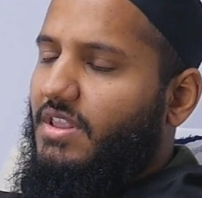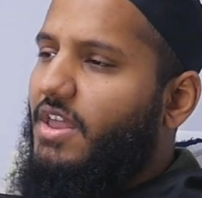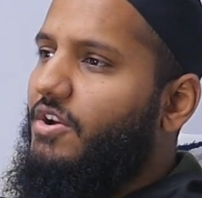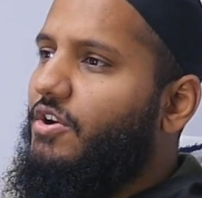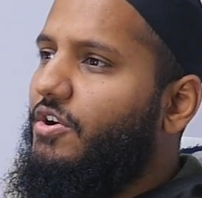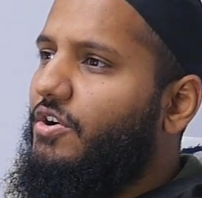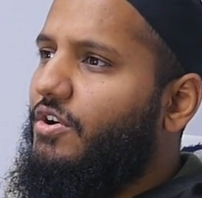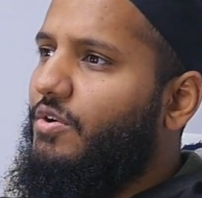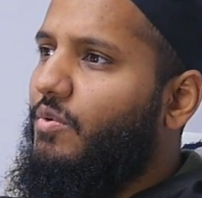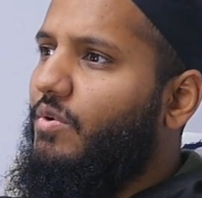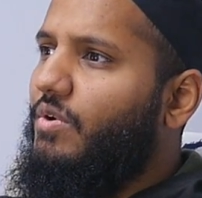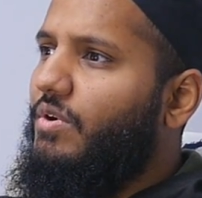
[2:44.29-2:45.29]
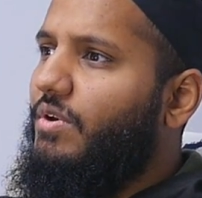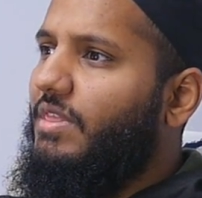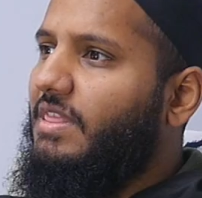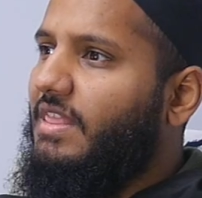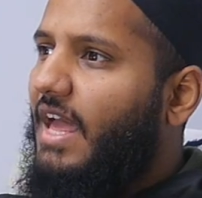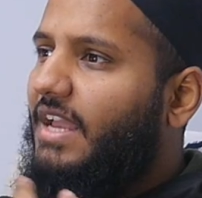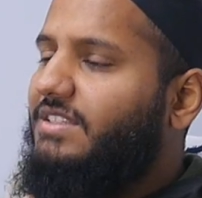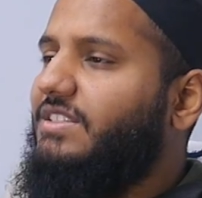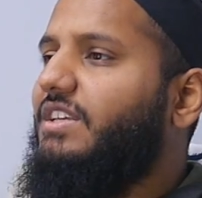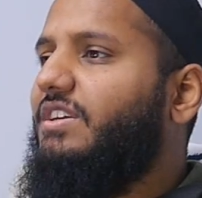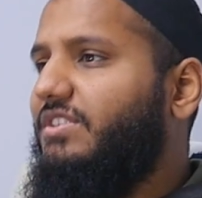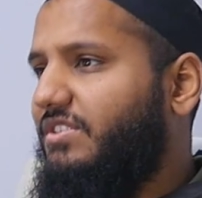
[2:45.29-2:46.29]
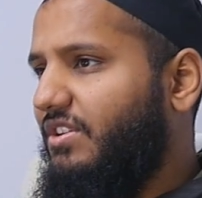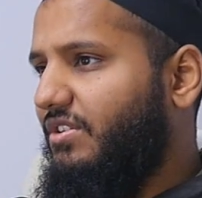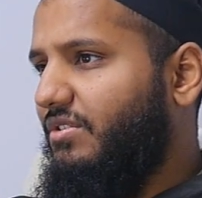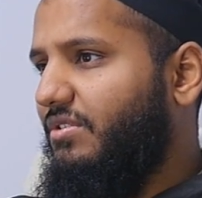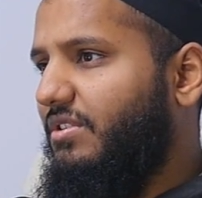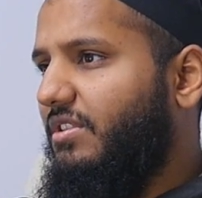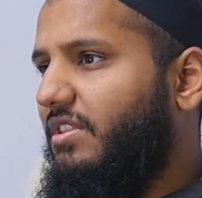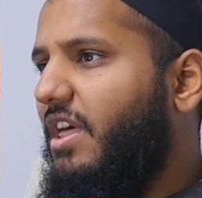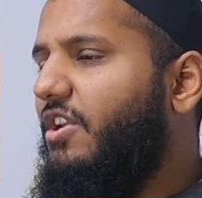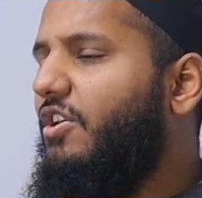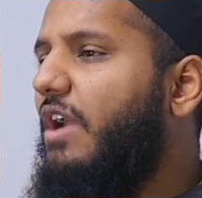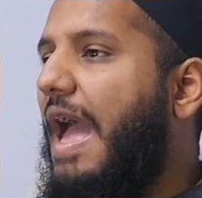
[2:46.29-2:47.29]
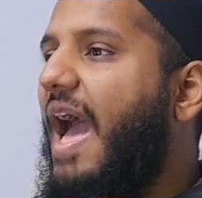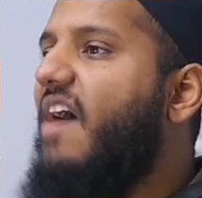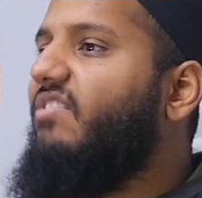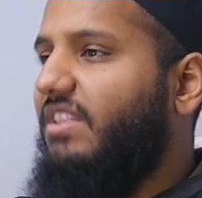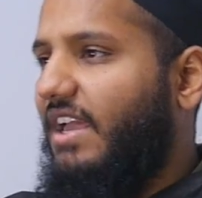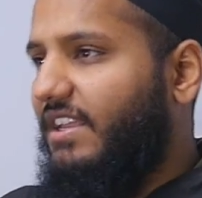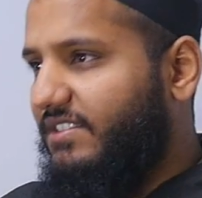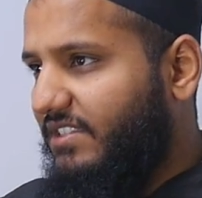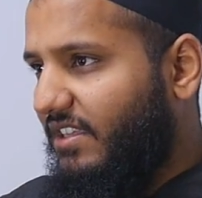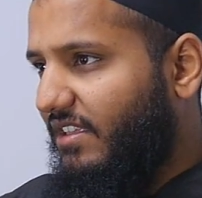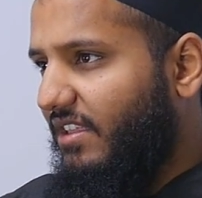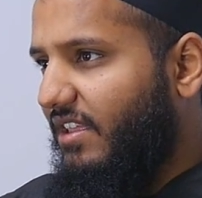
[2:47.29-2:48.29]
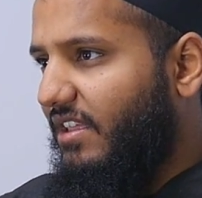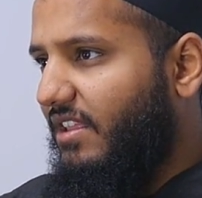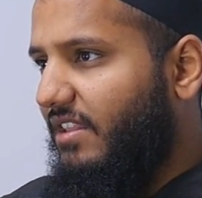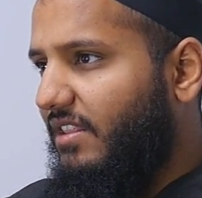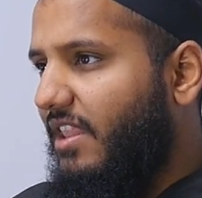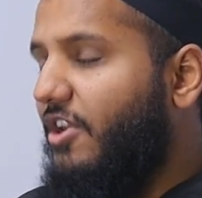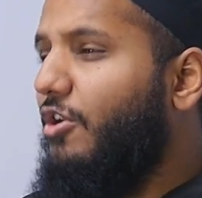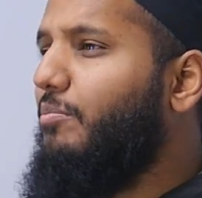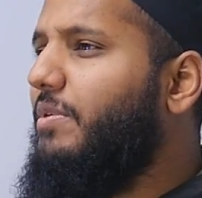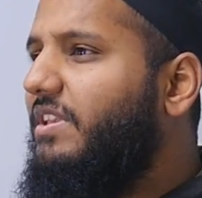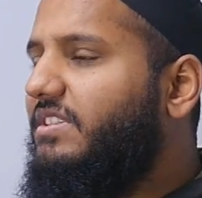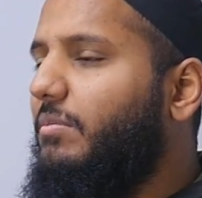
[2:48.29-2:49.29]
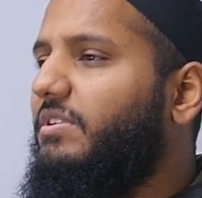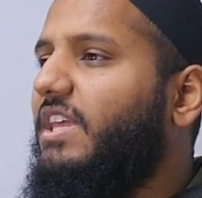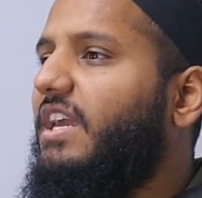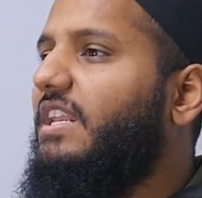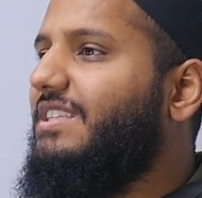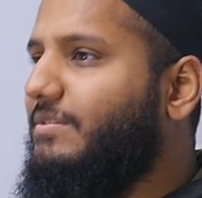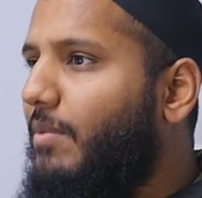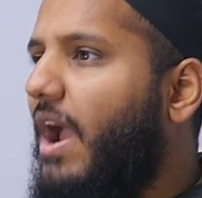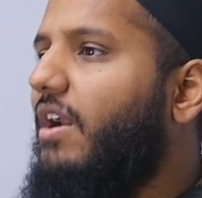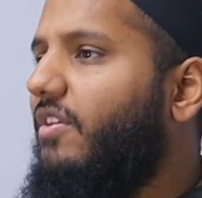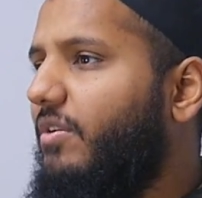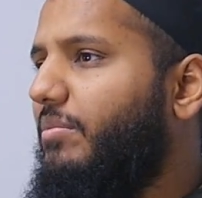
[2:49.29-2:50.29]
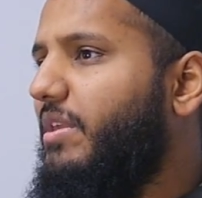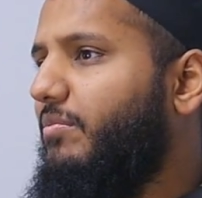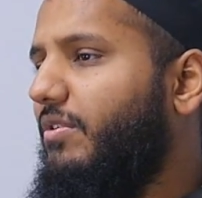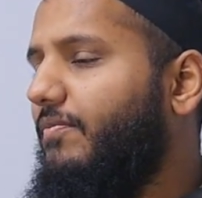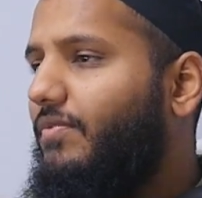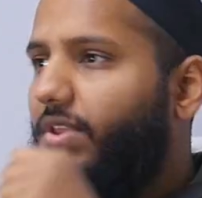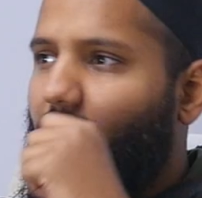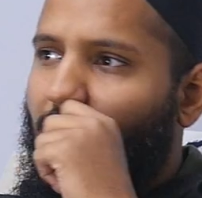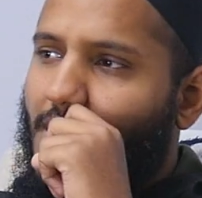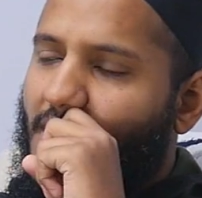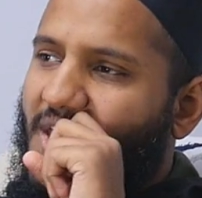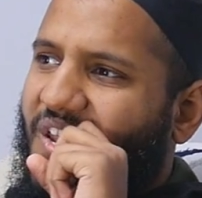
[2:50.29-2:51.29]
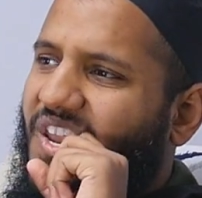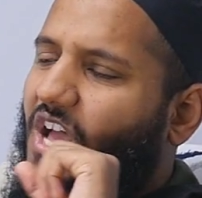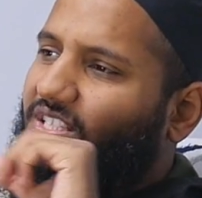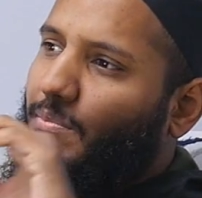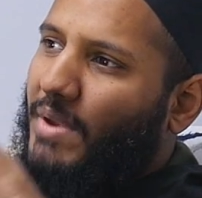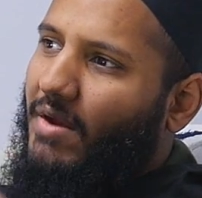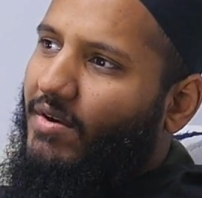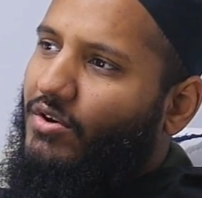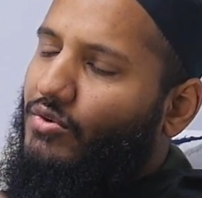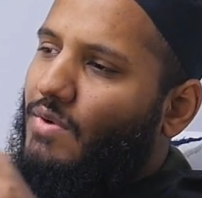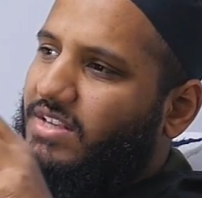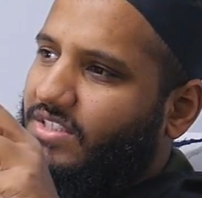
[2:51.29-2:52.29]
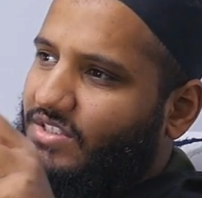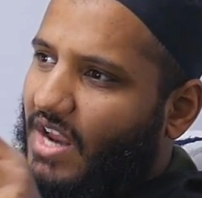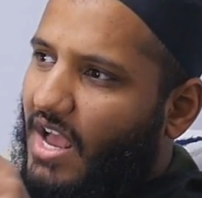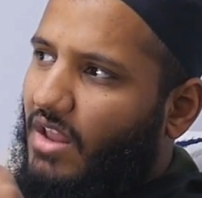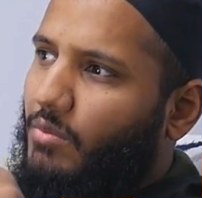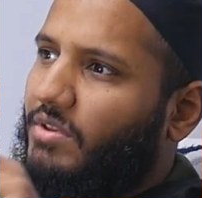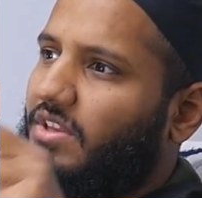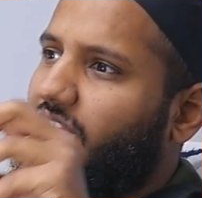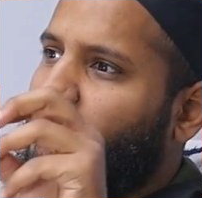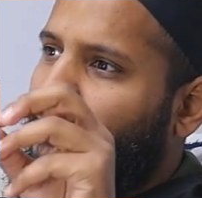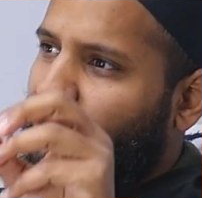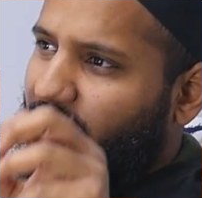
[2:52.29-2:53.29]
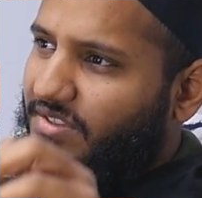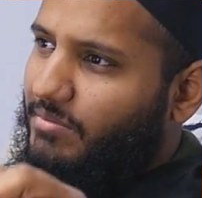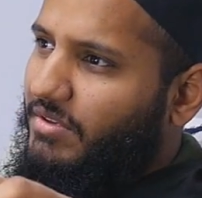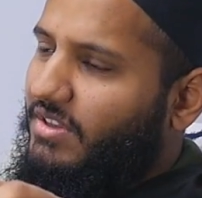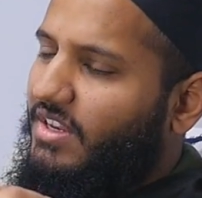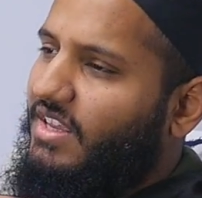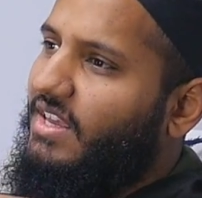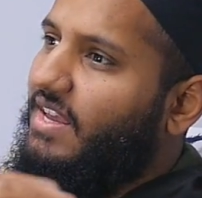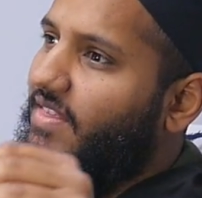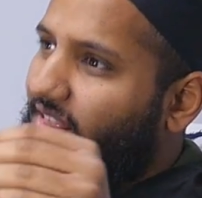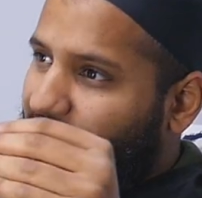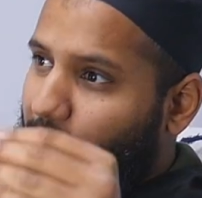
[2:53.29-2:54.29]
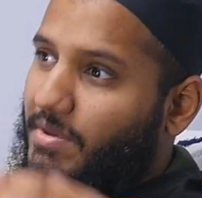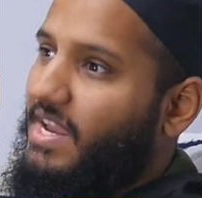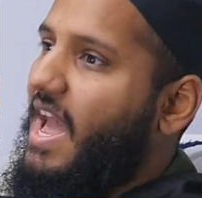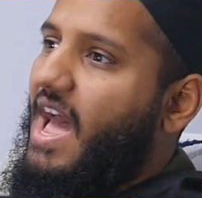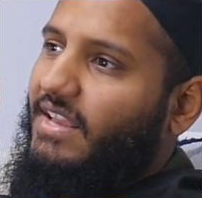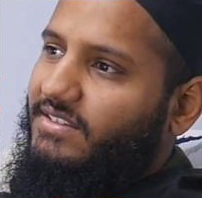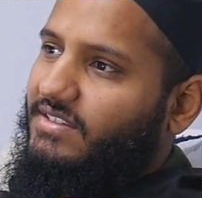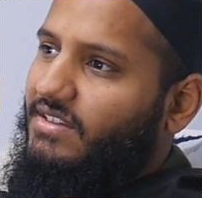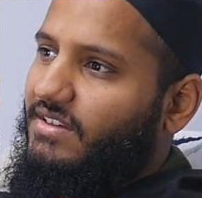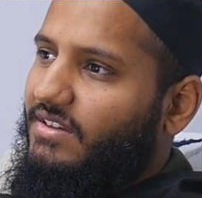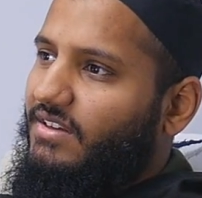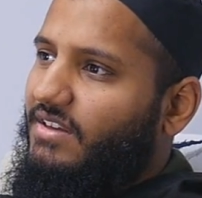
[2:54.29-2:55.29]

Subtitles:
Let her legacy continue. Let her have a legacy. Let her be someone that can inspire other people. Now, as a parent who has a child with a certain disability, that's a big ask.